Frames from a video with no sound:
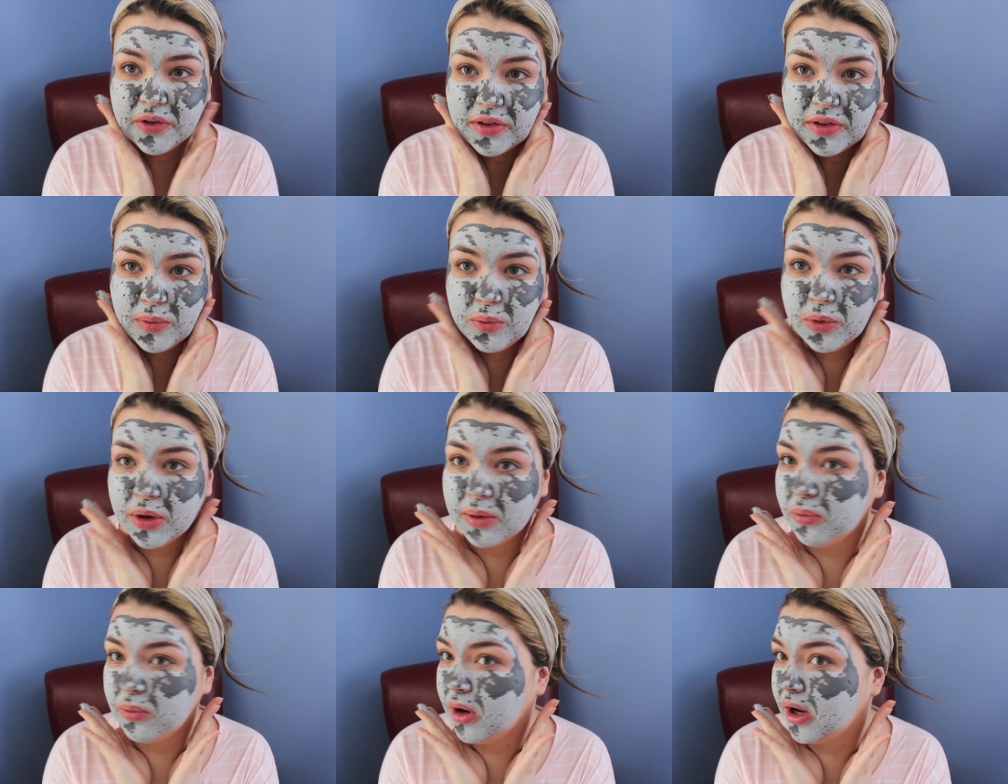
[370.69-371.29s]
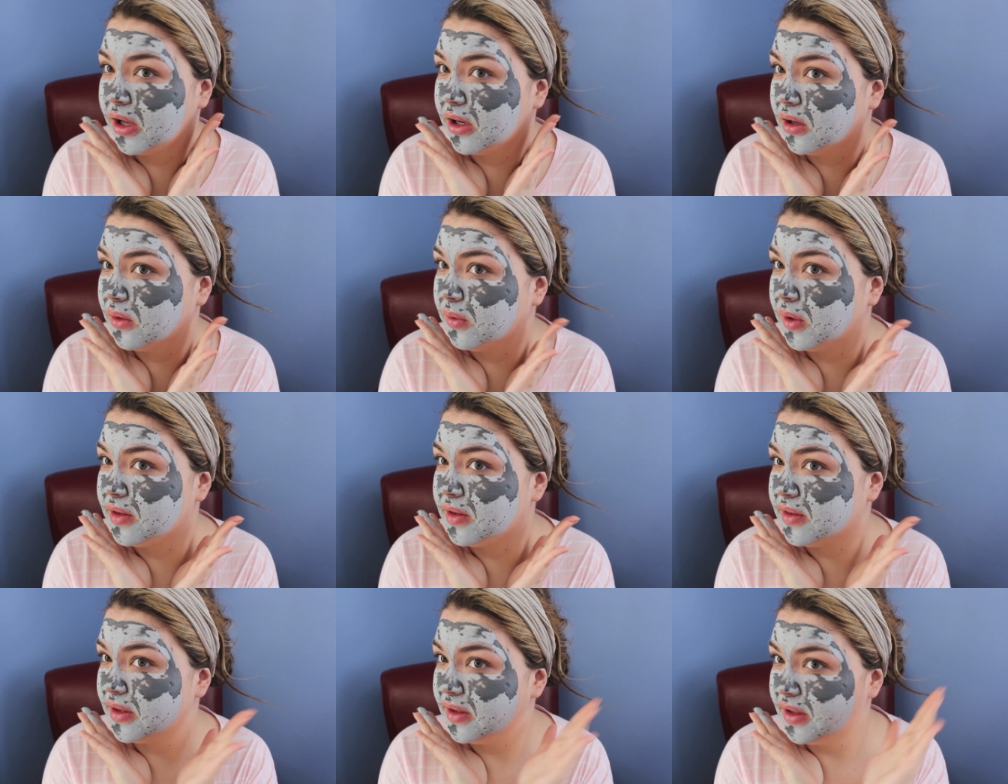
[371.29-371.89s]
with some warm water
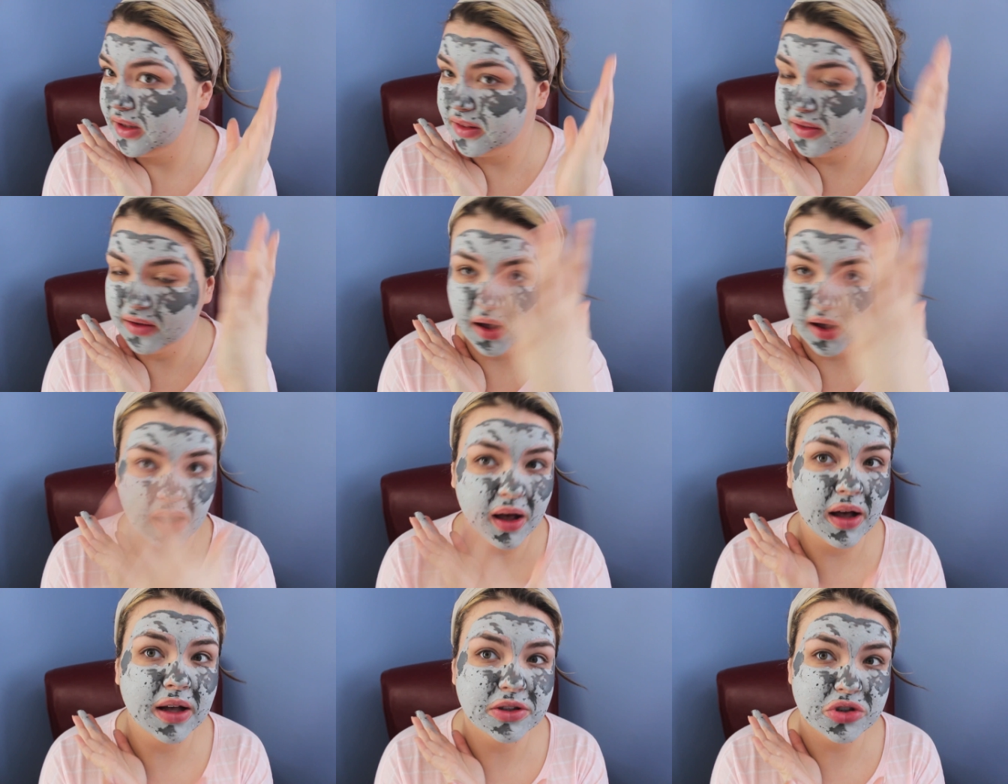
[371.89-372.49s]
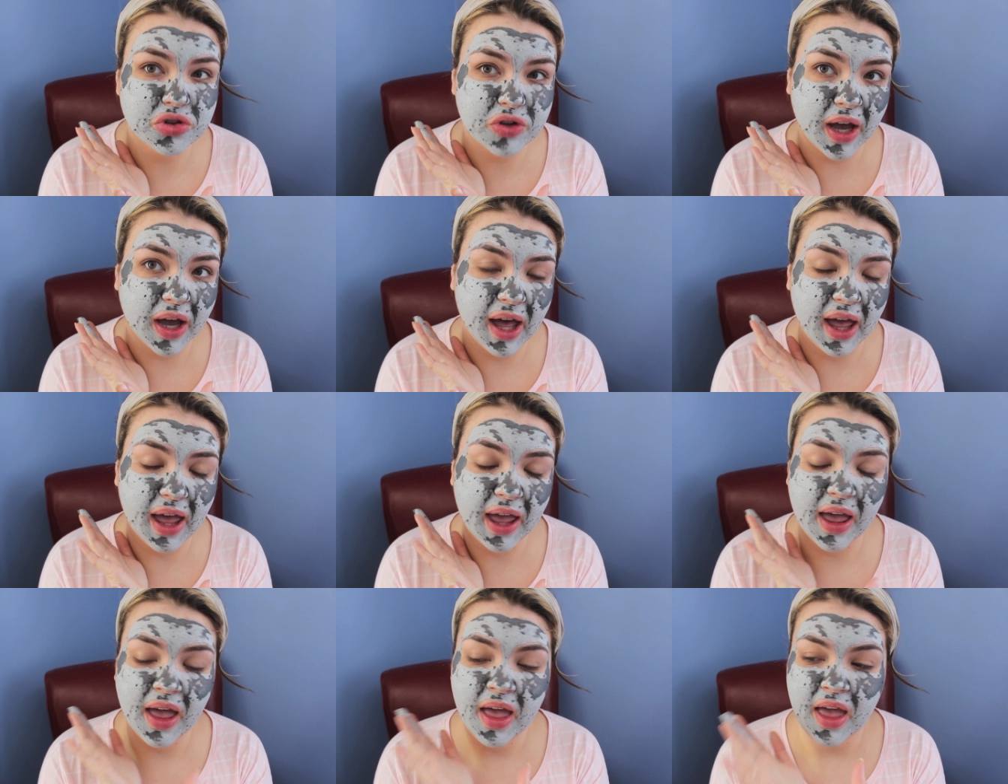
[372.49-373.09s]
once it's all
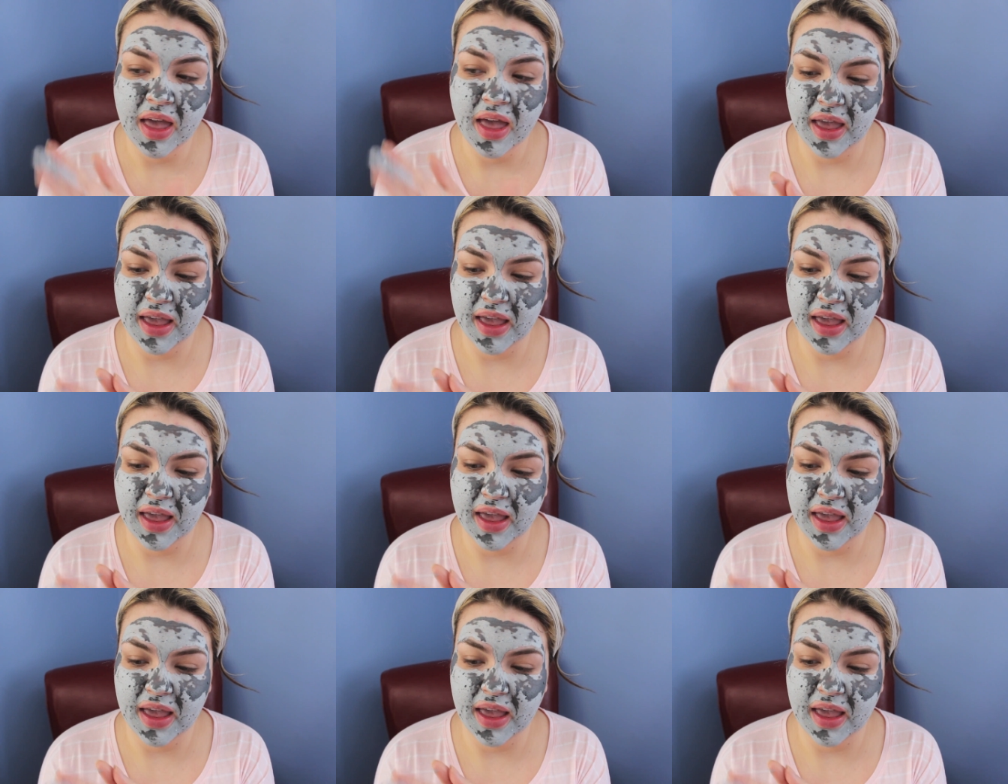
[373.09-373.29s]
dry